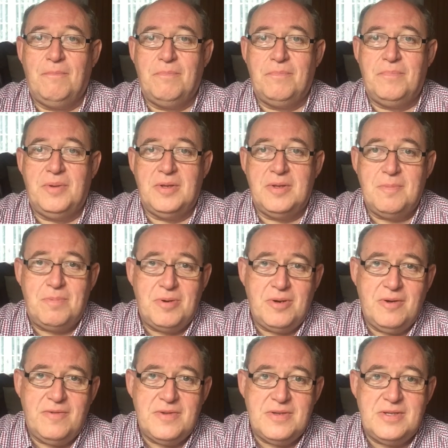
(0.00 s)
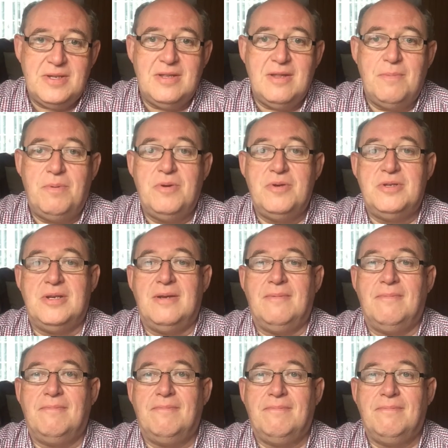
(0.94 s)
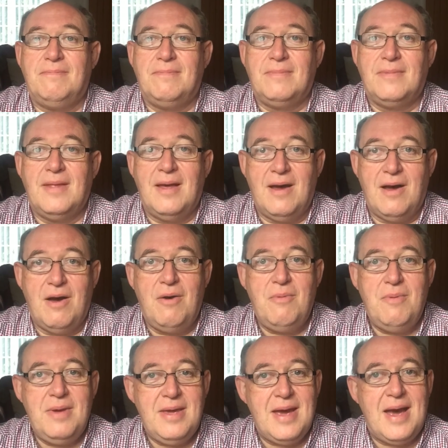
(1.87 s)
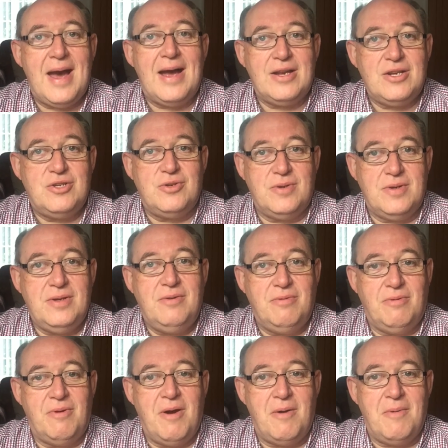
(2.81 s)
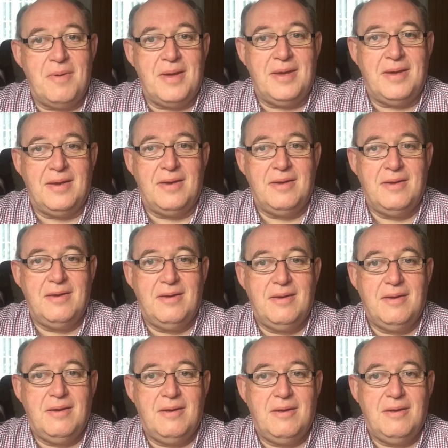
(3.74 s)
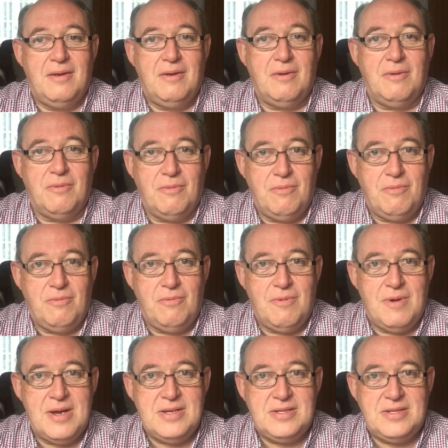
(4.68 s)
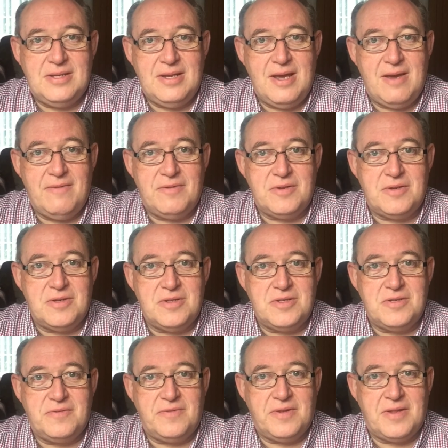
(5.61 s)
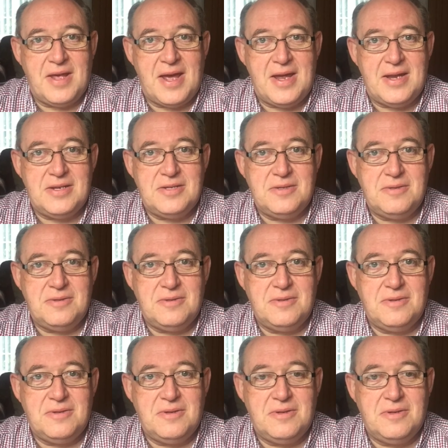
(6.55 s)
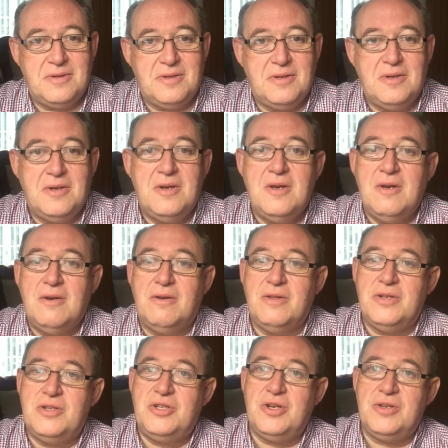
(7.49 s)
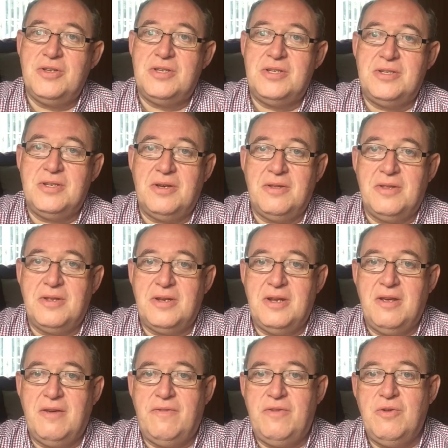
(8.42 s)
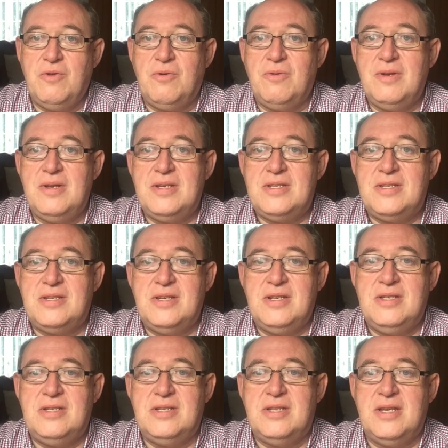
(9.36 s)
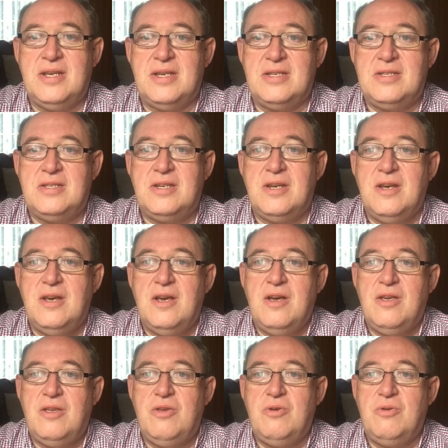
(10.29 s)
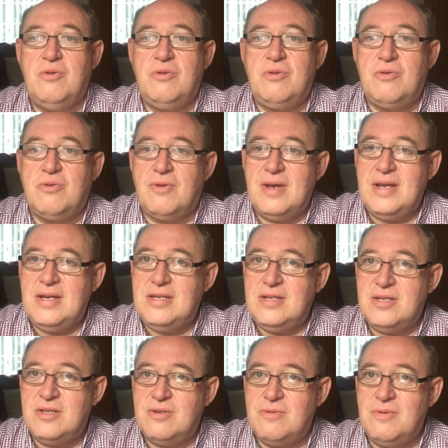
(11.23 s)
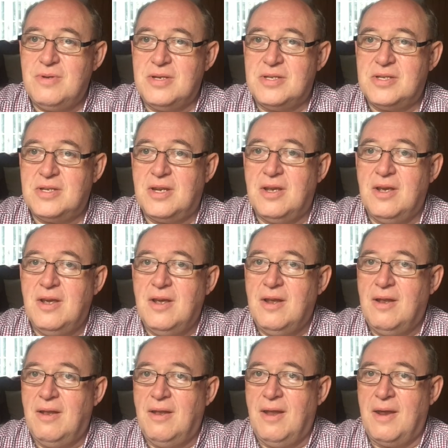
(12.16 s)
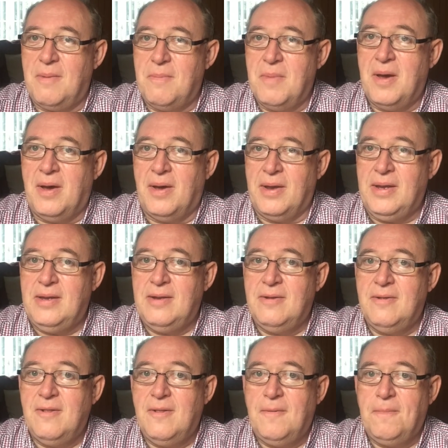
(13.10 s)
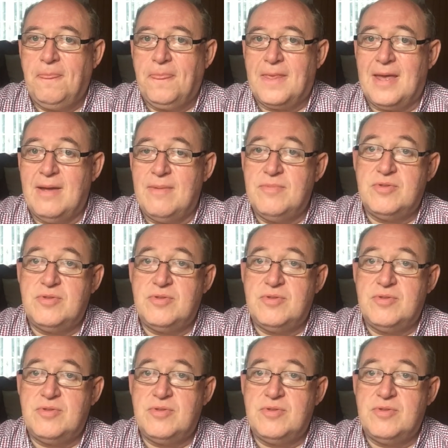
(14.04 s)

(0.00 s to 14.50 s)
But the proof is in the pudding. Are we actually growing? And where's the evidence for that? Well, the chances are that if you're listening to this, your greatest risk, like mine, comes